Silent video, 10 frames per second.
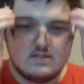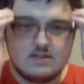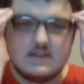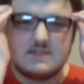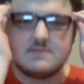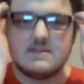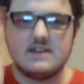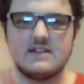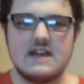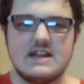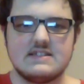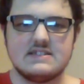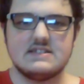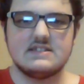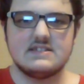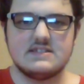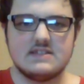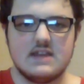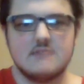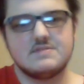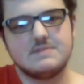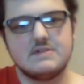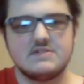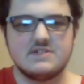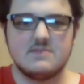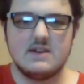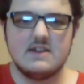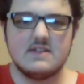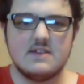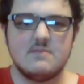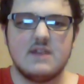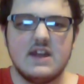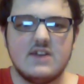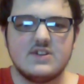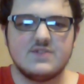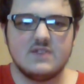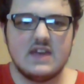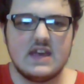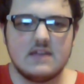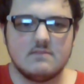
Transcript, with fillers: these are my glasses. I'm supposed to wear them, but I always forget.